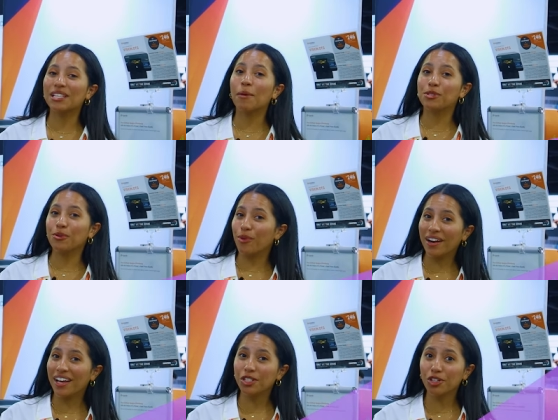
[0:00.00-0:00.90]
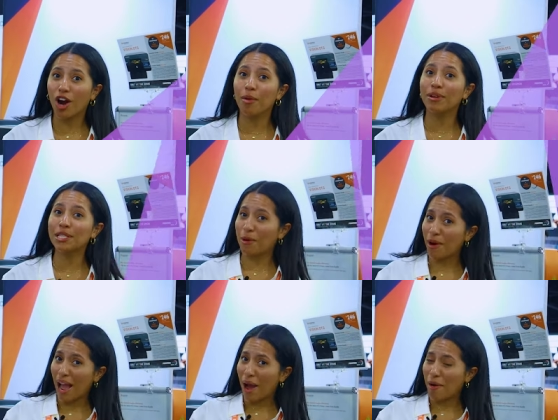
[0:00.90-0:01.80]
up to 100 garments per
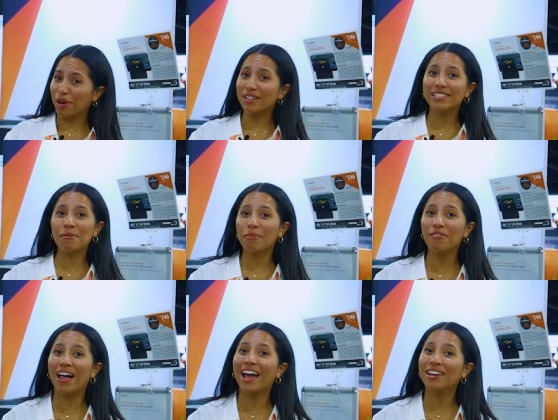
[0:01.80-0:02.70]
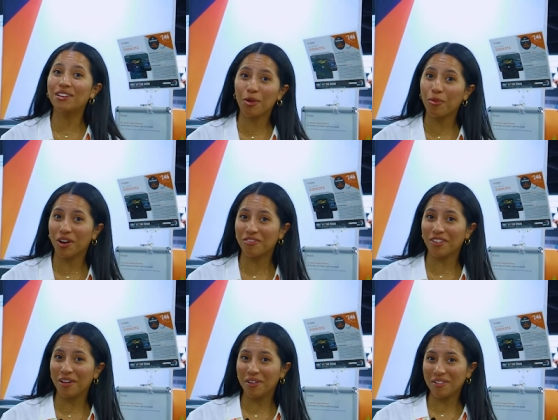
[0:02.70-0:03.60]
hour, simplifying your
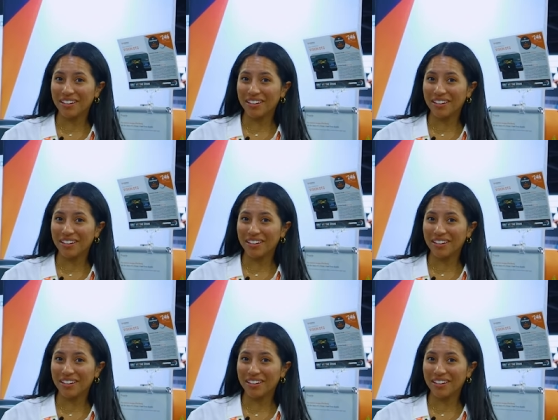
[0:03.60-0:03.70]
workflow.